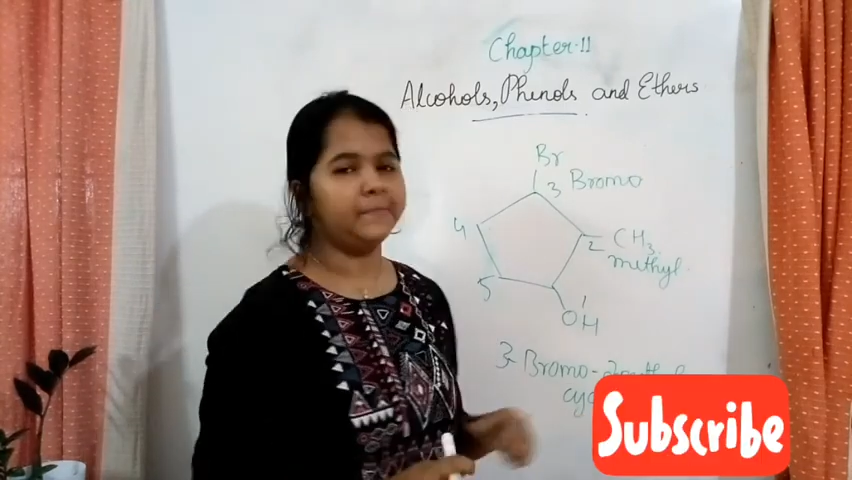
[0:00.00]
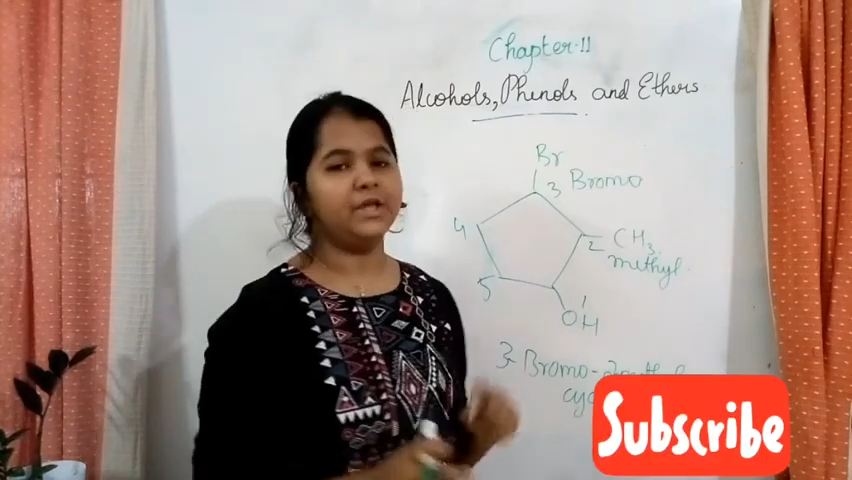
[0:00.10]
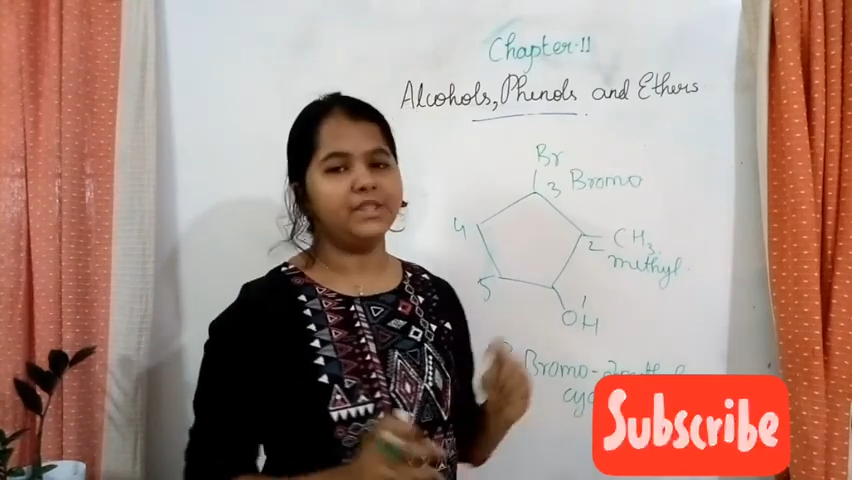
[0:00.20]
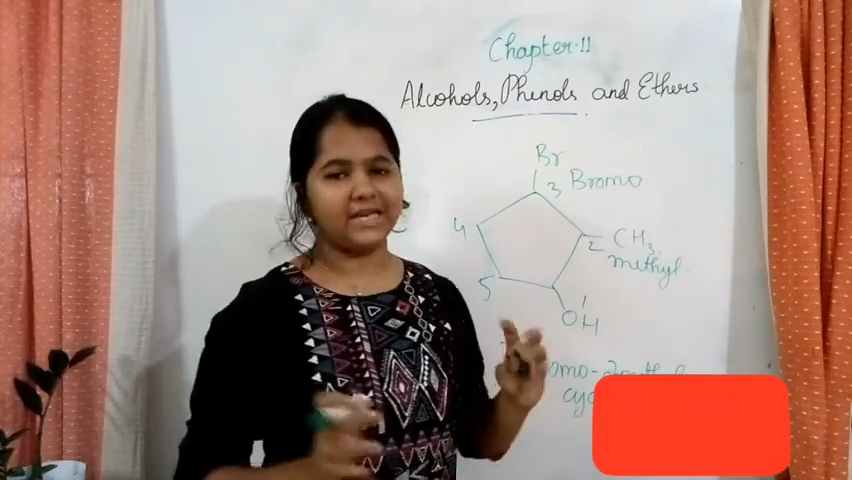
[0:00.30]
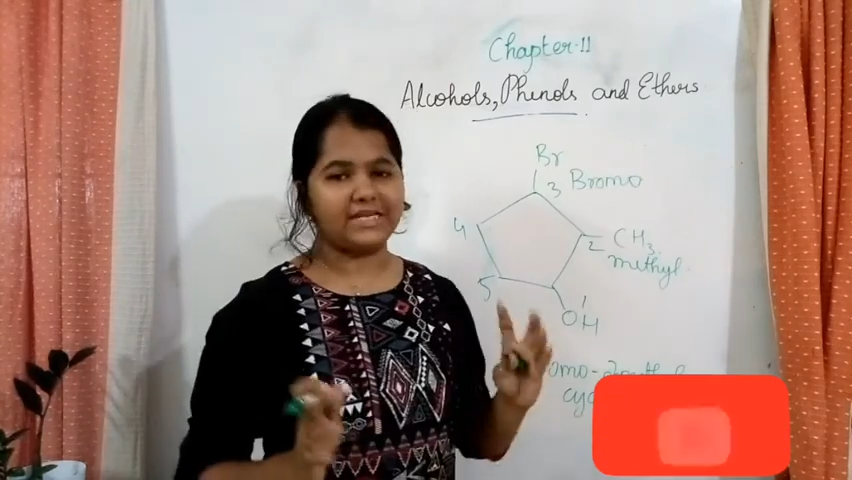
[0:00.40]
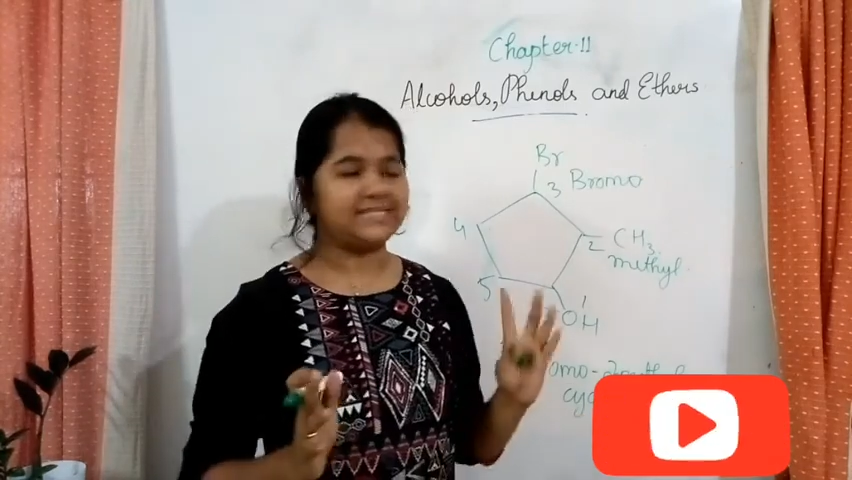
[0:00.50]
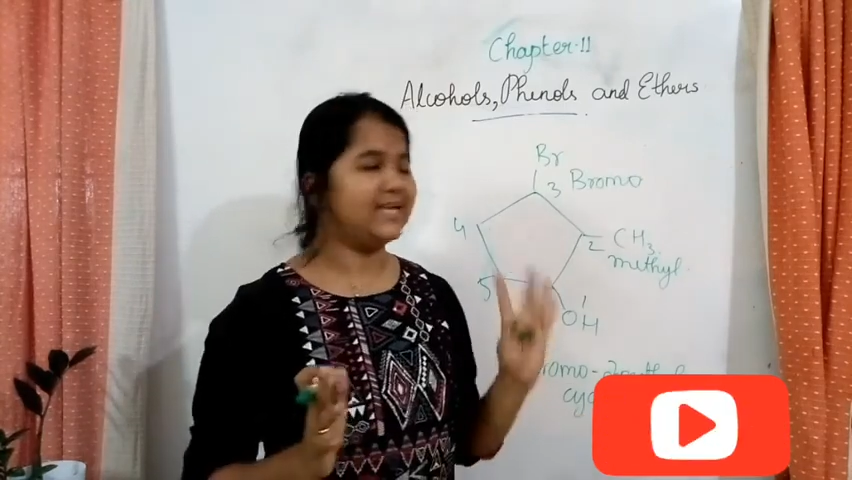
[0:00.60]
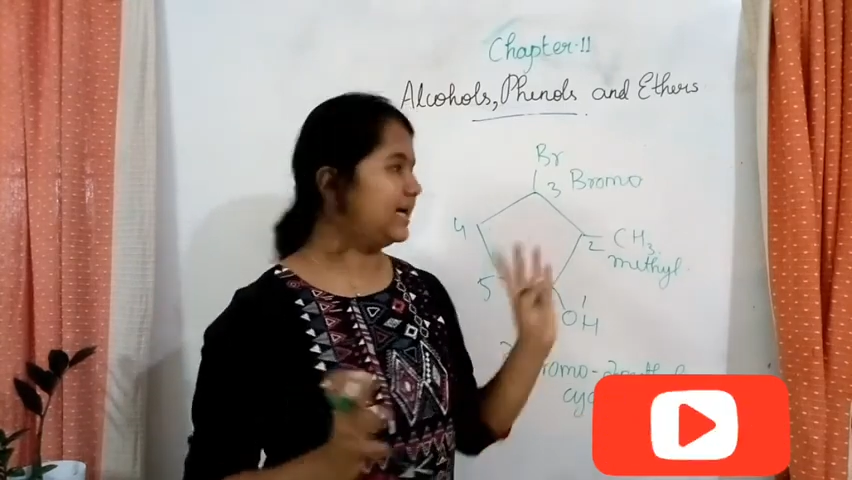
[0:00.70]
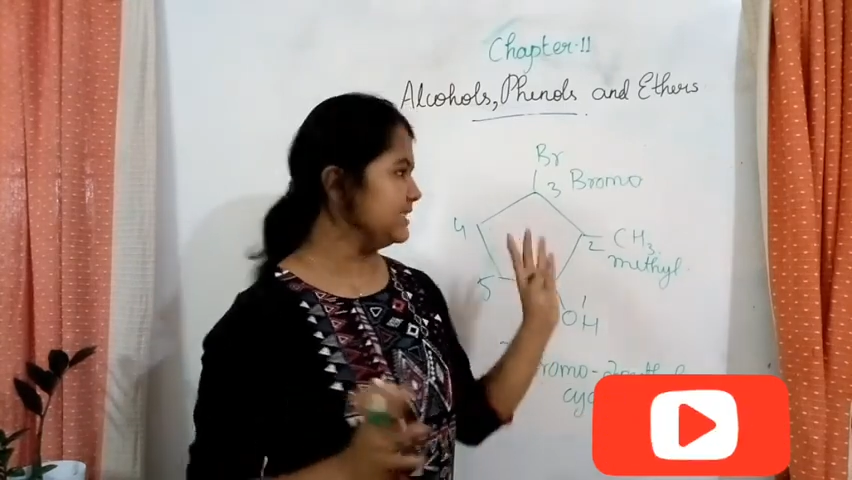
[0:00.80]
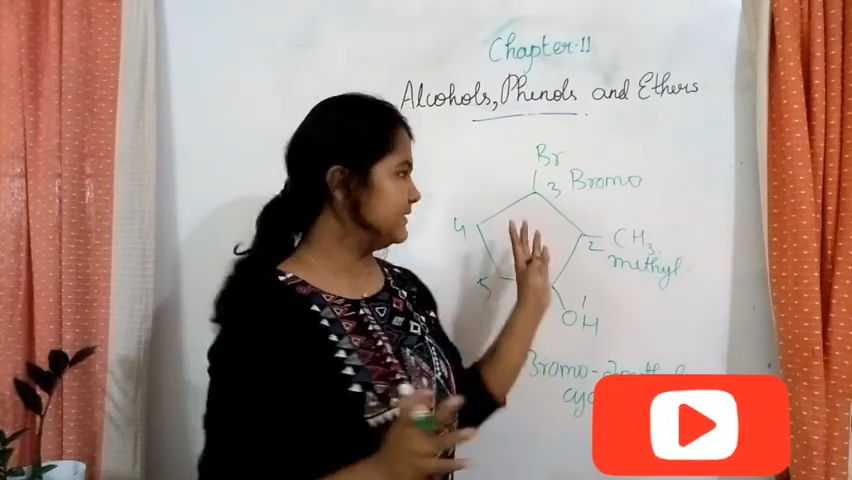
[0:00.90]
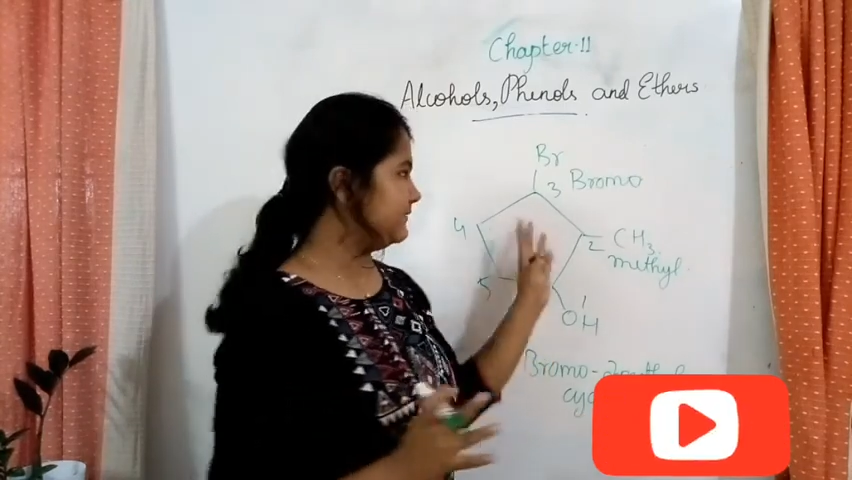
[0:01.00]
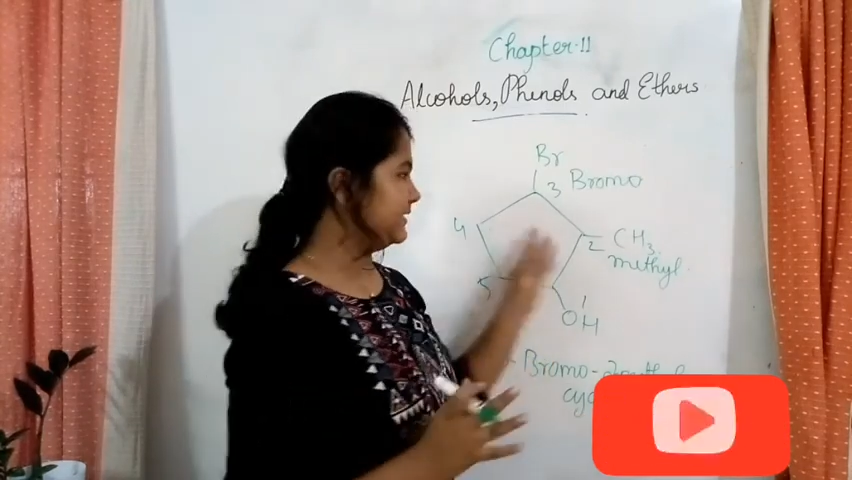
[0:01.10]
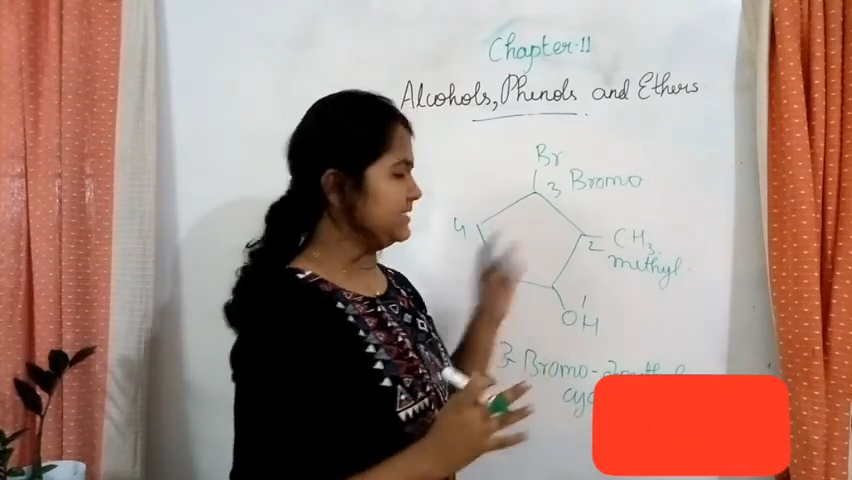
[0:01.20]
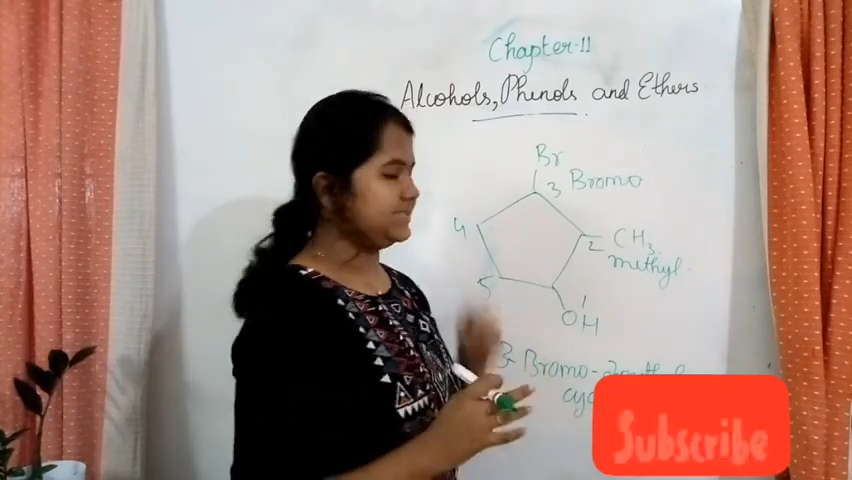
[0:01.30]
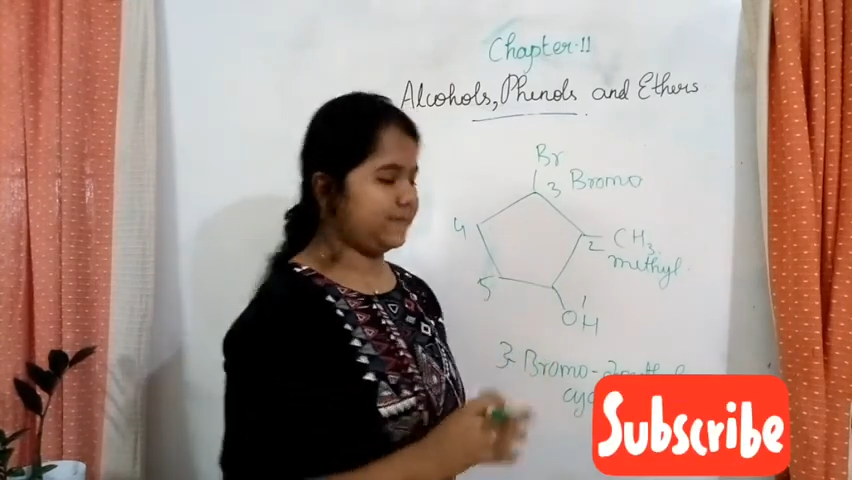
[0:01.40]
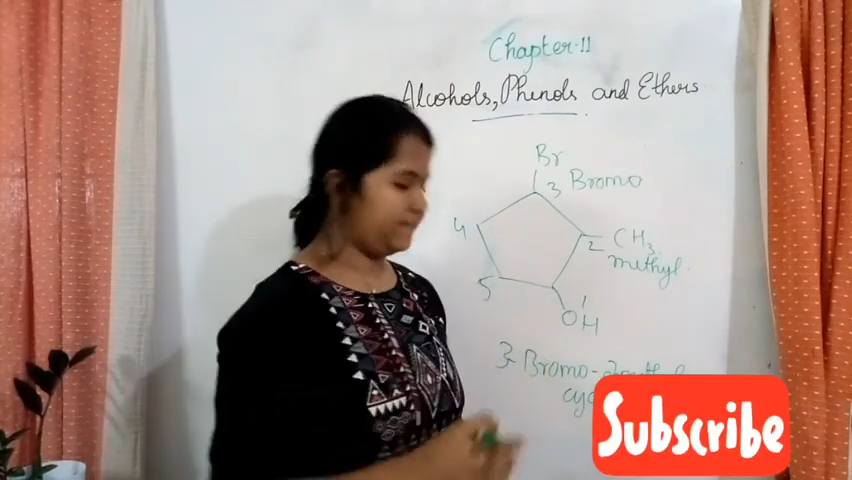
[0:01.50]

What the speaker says: That is the answer for this.